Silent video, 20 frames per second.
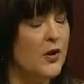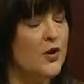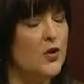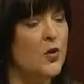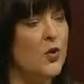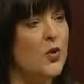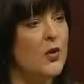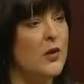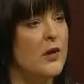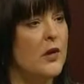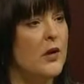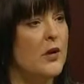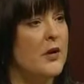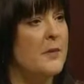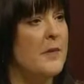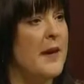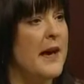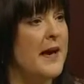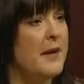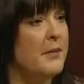You talk a lot
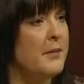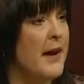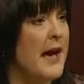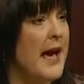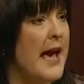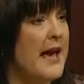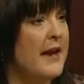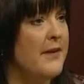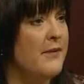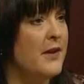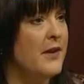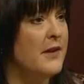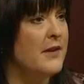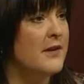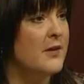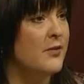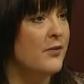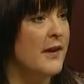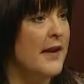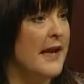about
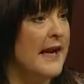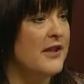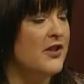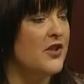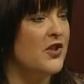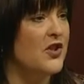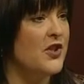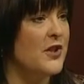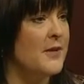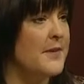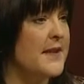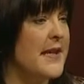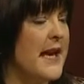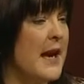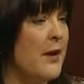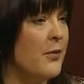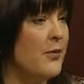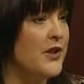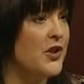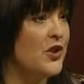behaviours, relationships,
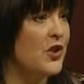how we